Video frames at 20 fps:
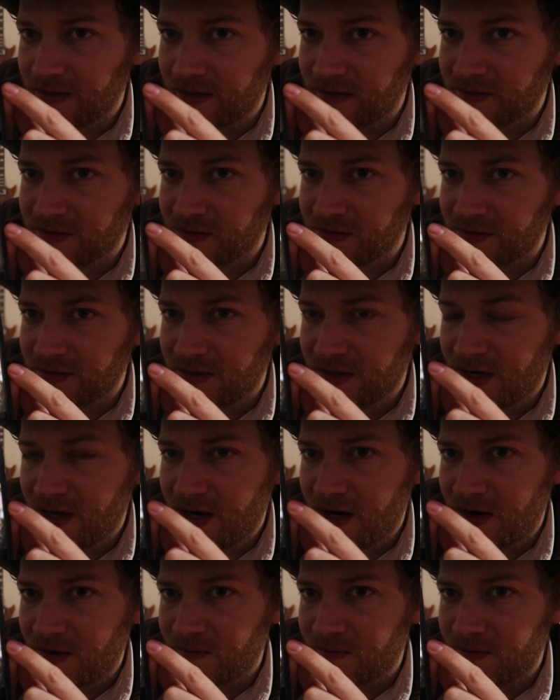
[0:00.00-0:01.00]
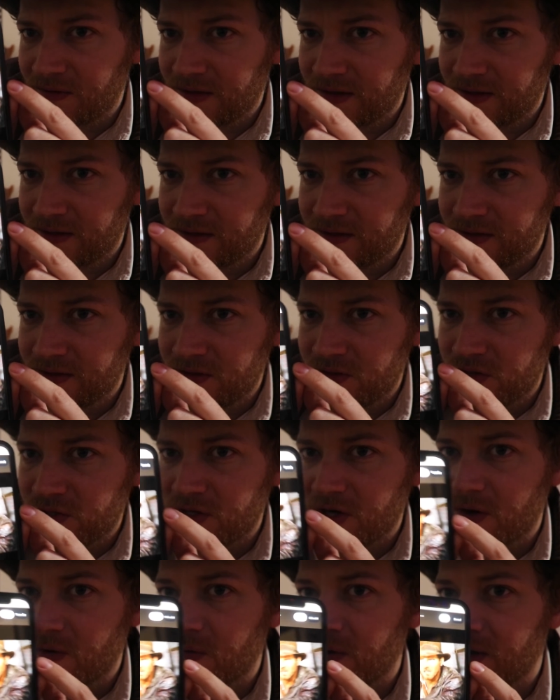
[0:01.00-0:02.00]
It's not really
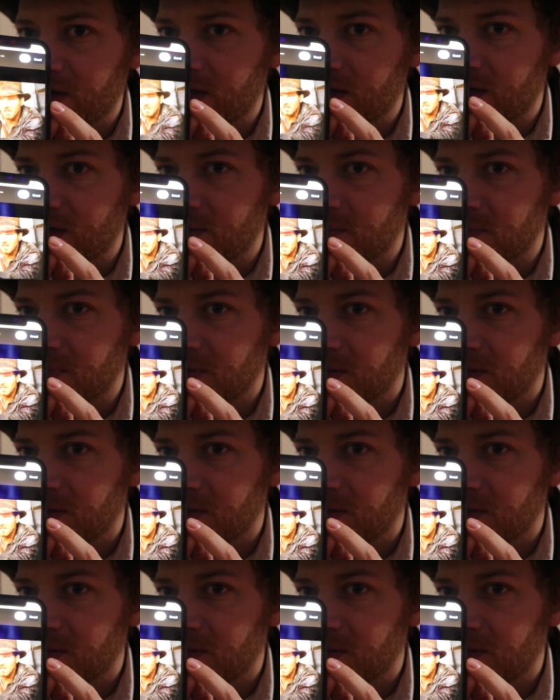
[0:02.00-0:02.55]
showing up